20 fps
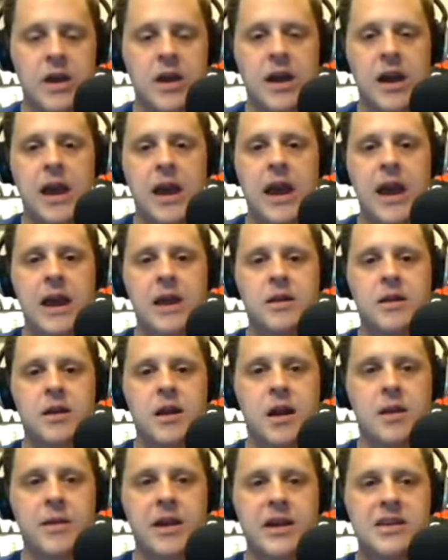And uh,
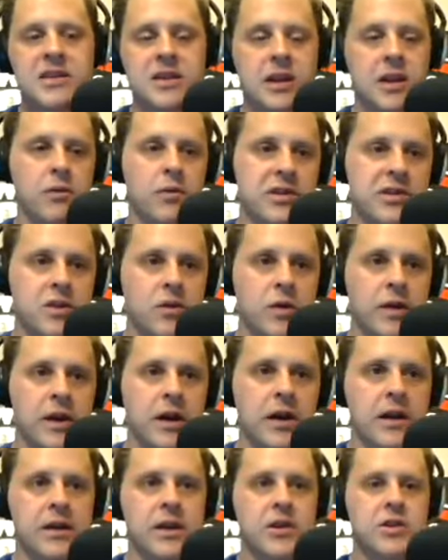basically, what's going
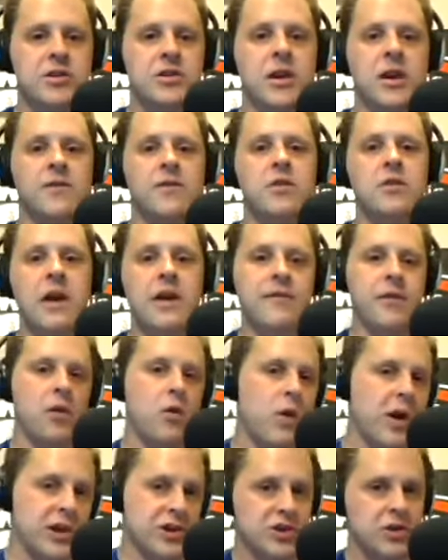on is if you have a
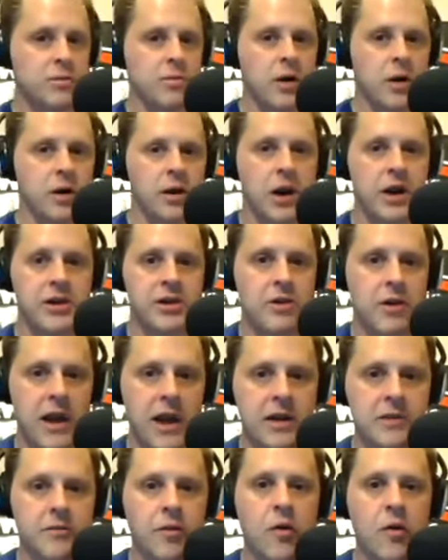question mark on your
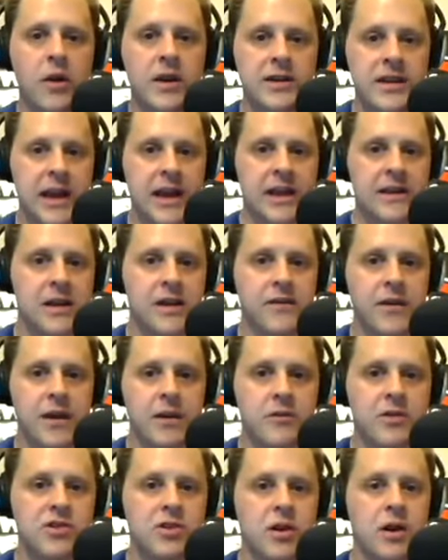endpoint antivirus
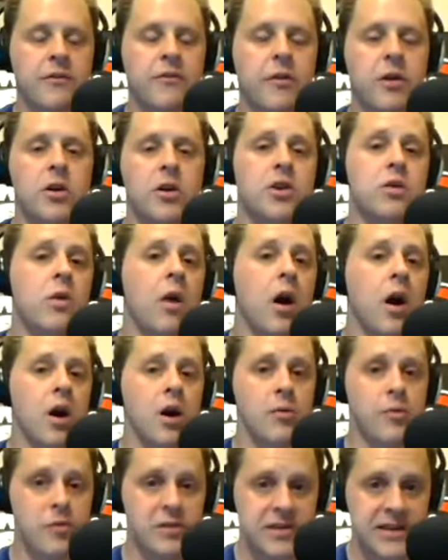software, you are
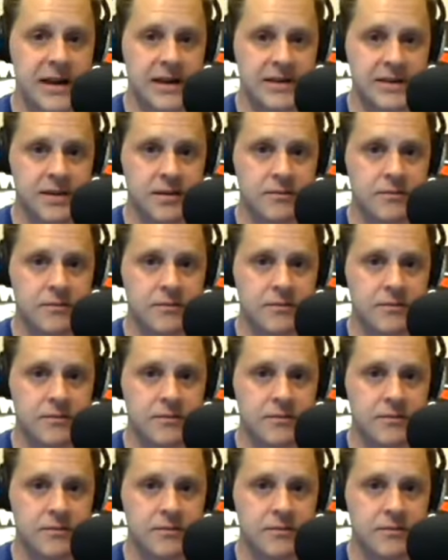protected.